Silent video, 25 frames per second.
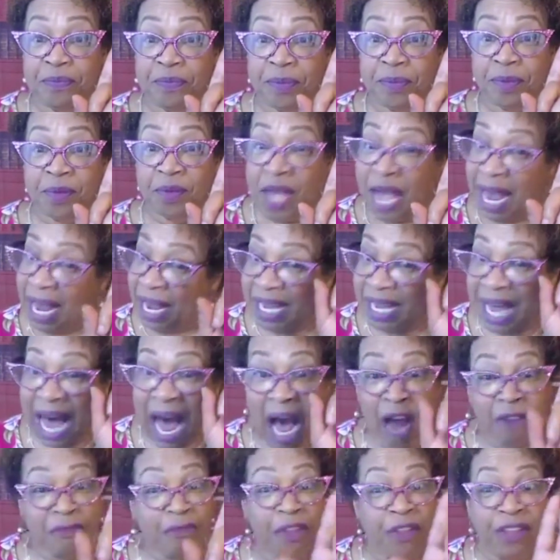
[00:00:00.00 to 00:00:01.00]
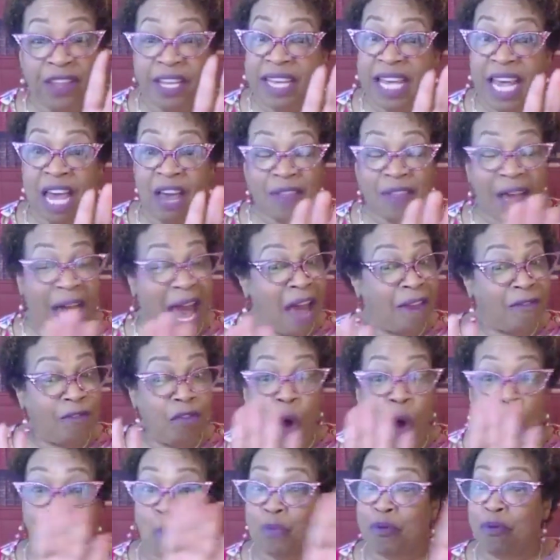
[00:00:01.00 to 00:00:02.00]
Thank God for the gift. I have
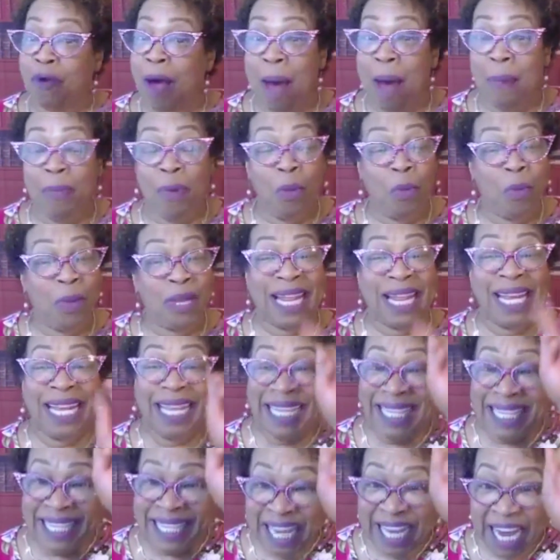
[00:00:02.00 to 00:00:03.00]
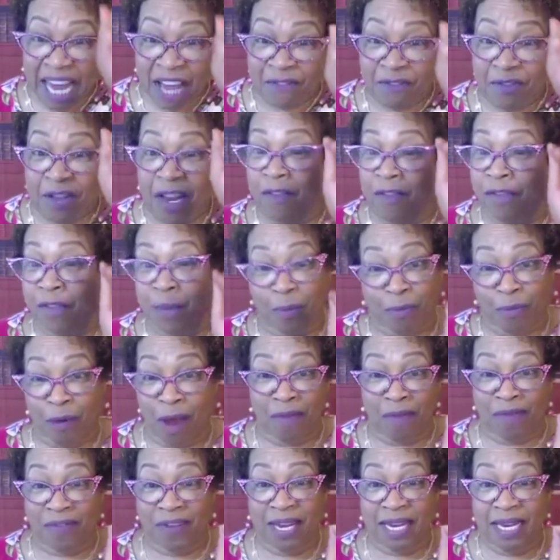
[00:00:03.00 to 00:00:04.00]
no problem with the gift of the
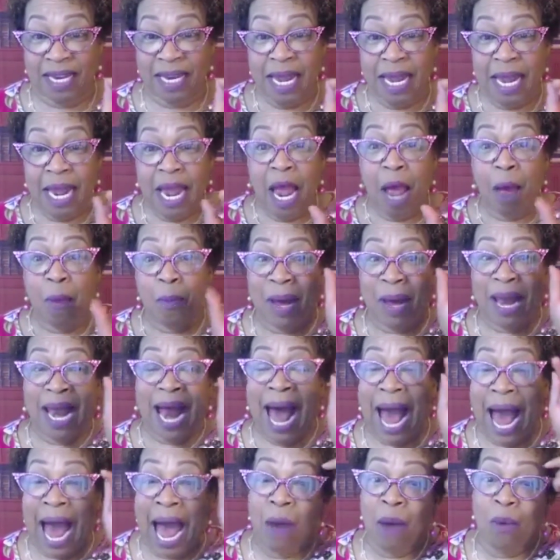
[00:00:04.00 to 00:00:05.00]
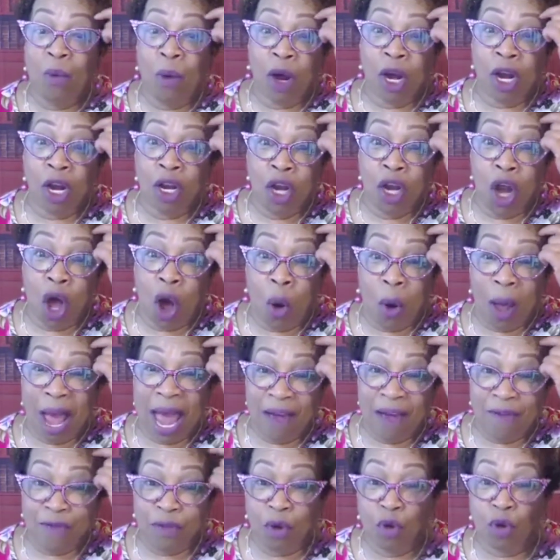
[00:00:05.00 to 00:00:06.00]
prophet. But I want to know,
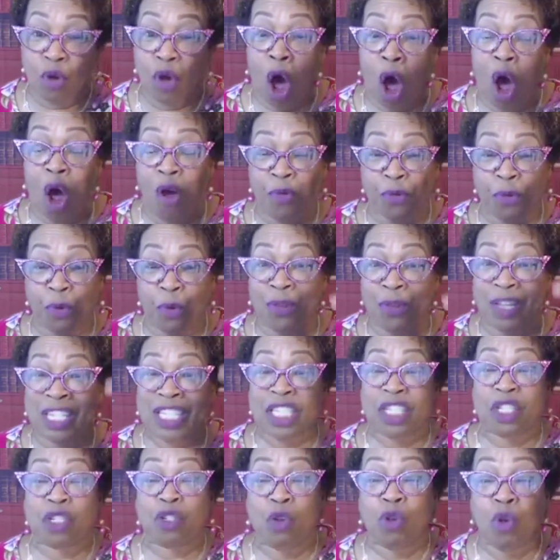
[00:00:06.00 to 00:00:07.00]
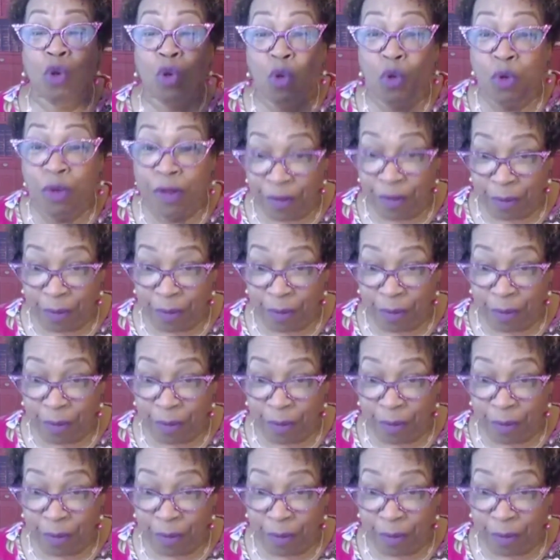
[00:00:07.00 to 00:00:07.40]
have you gone through the school of the